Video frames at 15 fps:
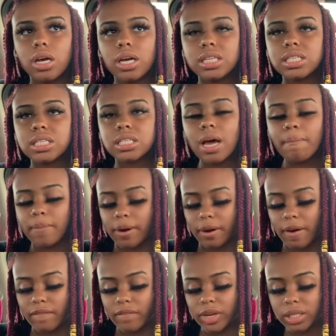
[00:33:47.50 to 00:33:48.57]
it's
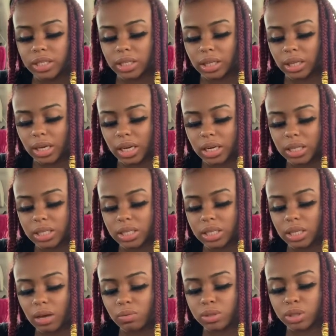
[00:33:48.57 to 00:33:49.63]
summer officially and it's
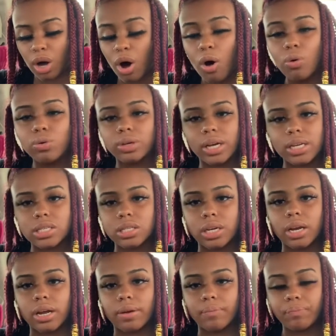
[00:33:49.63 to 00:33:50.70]
it was cold
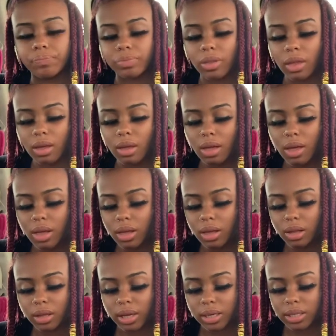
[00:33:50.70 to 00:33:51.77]
yesterday
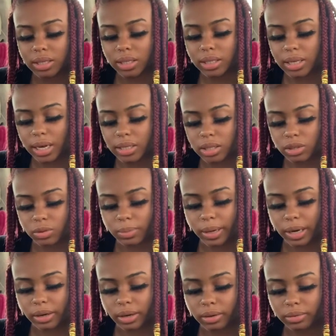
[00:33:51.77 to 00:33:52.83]
like sis has to do
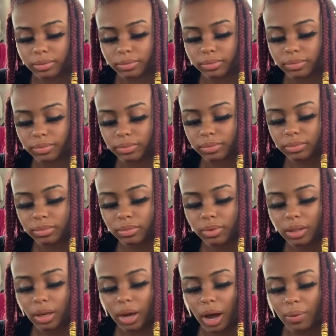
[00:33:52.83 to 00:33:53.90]
better
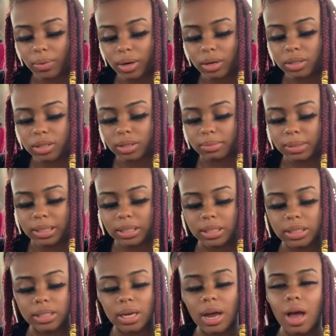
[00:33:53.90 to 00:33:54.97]
i am going to go to the
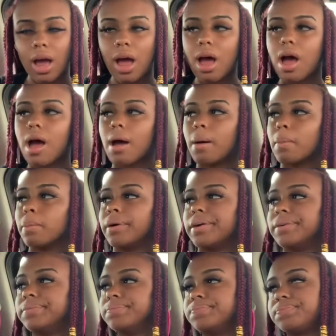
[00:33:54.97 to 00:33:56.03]
beach
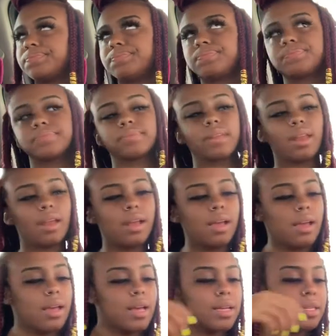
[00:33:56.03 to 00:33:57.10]
but
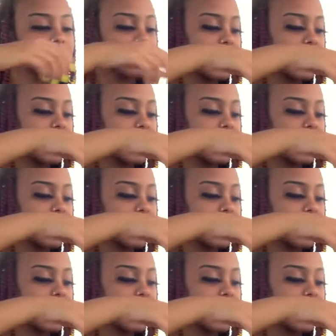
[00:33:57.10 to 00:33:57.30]
it's